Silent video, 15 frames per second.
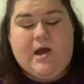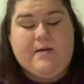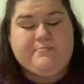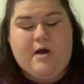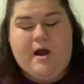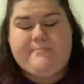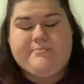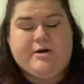
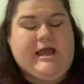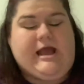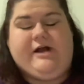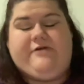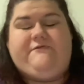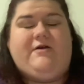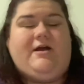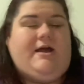proper care
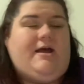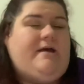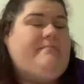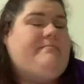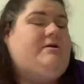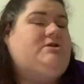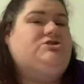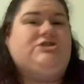for him,
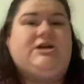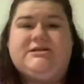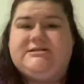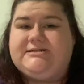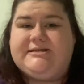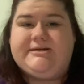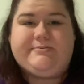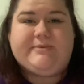
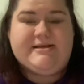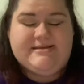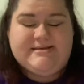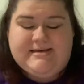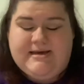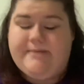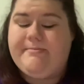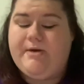gently rinse
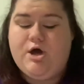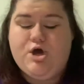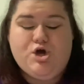him.